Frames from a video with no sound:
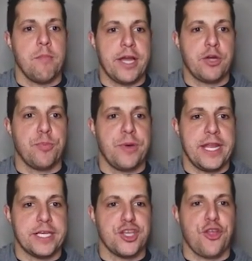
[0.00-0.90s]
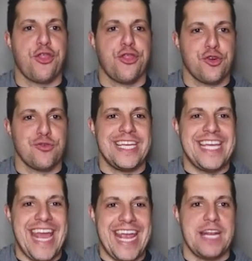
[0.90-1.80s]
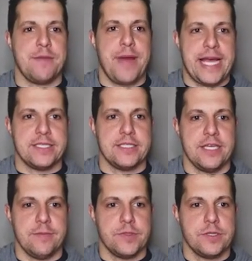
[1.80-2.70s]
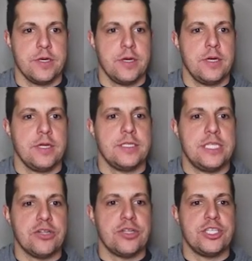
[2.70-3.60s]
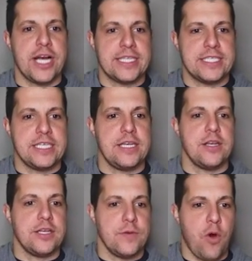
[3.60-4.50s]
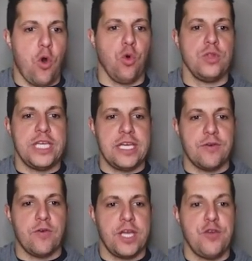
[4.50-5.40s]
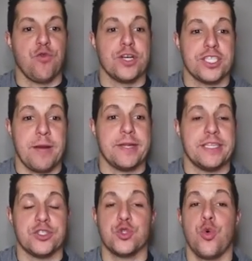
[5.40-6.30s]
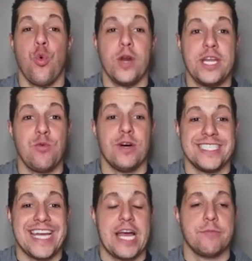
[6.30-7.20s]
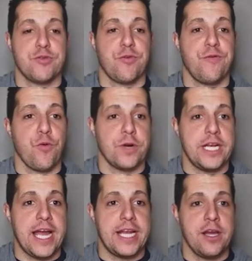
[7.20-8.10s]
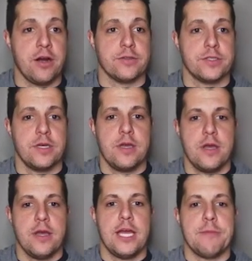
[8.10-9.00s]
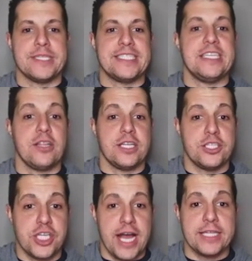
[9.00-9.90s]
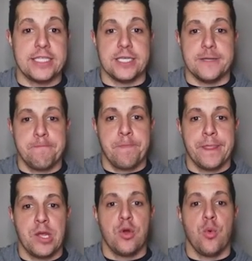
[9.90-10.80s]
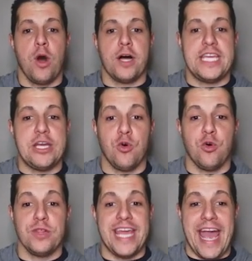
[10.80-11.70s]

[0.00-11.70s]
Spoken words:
Michael Penix, 38 pass attempts. Dylan Johnson, he rushed, 21 times for 49 yards. But Dylan Johnson, while he only